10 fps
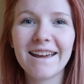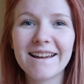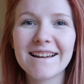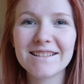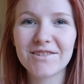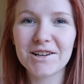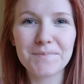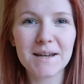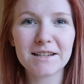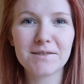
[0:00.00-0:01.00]
Hey guys,
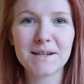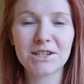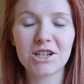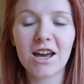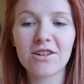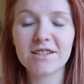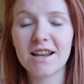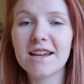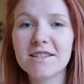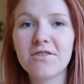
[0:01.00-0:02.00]
welcome back to my channel.
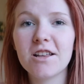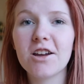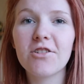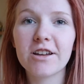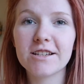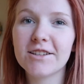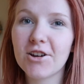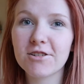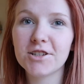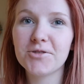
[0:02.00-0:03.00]
Today's video is
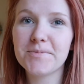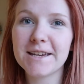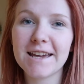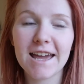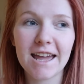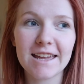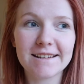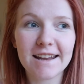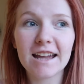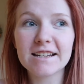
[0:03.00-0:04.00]
going to be
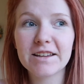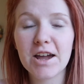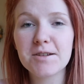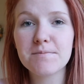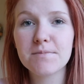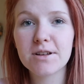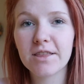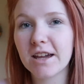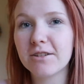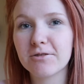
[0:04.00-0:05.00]
a nighttime
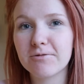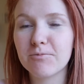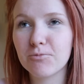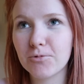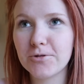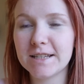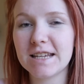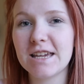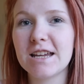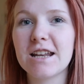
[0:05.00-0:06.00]
like
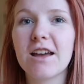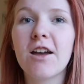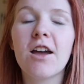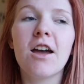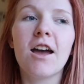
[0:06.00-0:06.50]
routine.